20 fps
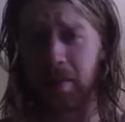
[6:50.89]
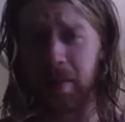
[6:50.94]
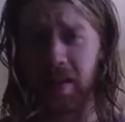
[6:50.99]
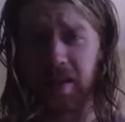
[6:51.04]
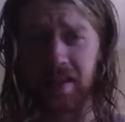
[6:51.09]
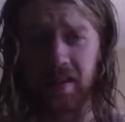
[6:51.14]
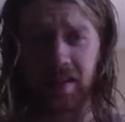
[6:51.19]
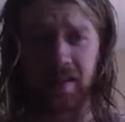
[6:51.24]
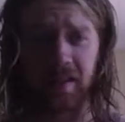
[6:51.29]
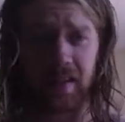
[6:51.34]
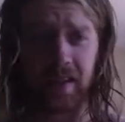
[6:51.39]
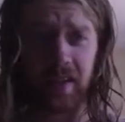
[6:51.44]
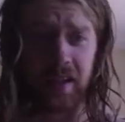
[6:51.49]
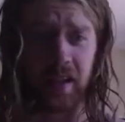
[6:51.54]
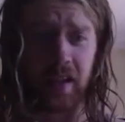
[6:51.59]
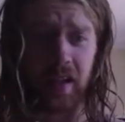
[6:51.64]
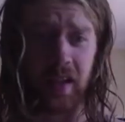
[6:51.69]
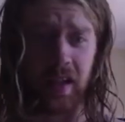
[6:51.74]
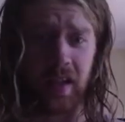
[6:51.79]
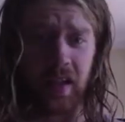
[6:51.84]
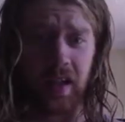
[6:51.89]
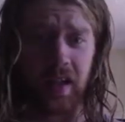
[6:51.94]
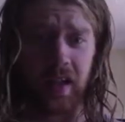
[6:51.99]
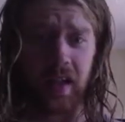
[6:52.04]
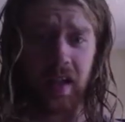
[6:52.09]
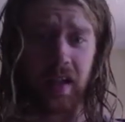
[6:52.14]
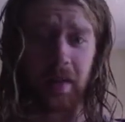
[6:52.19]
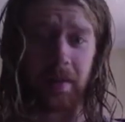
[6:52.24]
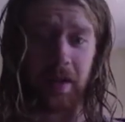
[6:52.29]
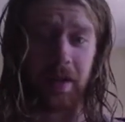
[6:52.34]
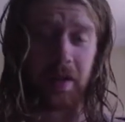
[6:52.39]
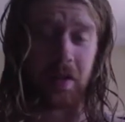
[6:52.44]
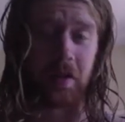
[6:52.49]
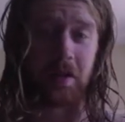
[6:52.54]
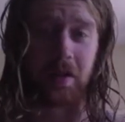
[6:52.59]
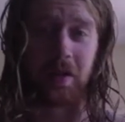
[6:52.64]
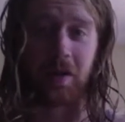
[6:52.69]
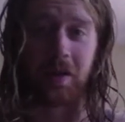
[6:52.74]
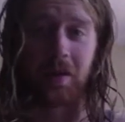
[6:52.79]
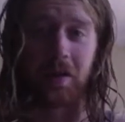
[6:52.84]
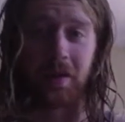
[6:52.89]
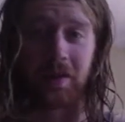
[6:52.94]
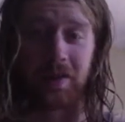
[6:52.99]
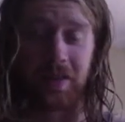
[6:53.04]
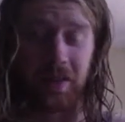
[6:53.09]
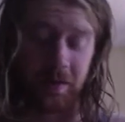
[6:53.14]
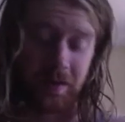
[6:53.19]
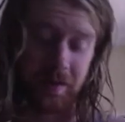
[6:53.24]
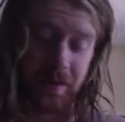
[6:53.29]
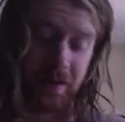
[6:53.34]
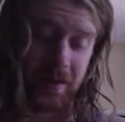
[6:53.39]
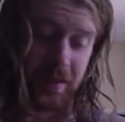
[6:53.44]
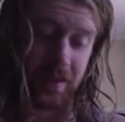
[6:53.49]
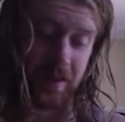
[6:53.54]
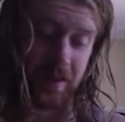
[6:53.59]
basically. I don't know if she was,